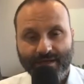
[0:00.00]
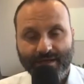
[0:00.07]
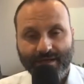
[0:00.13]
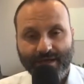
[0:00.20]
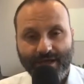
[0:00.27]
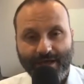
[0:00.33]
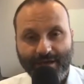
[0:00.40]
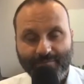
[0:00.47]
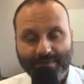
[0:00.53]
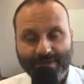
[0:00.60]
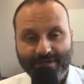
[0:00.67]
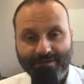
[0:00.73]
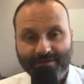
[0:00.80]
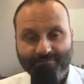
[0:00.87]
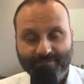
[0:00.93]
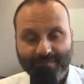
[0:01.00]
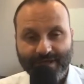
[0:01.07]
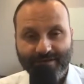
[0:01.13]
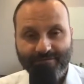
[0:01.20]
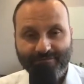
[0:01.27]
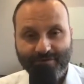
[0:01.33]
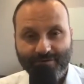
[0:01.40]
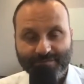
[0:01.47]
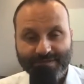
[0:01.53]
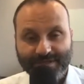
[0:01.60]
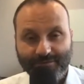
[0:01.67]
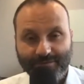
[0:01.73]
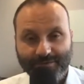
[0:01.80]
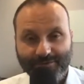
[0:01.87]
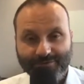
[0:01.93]
um, hear hear from
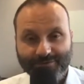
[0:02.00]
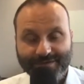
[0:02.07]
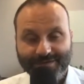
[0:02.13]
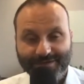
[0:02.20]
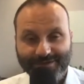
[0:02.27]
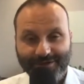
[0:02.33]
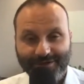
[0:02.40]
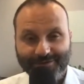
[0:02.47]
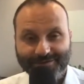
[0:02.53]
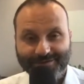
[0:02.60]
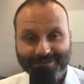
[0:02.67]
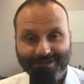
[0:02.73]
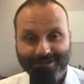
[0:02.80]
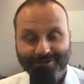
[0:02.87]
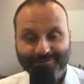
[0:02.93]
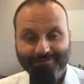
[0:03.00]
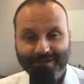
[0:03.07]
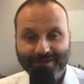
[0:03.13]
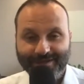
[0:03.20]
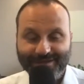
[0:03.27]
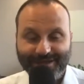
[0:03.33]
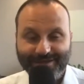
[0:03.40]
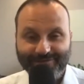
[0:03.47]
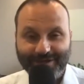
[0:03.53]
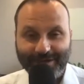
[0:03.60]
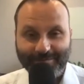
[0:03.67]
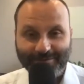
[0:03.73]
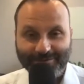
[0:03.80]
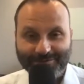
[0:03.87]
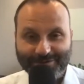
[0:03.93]
someone who's in the know. So thank you for
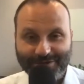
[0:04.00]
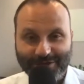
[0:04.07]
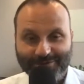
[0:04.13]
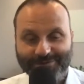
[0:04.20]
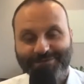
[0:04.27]
coming on the show.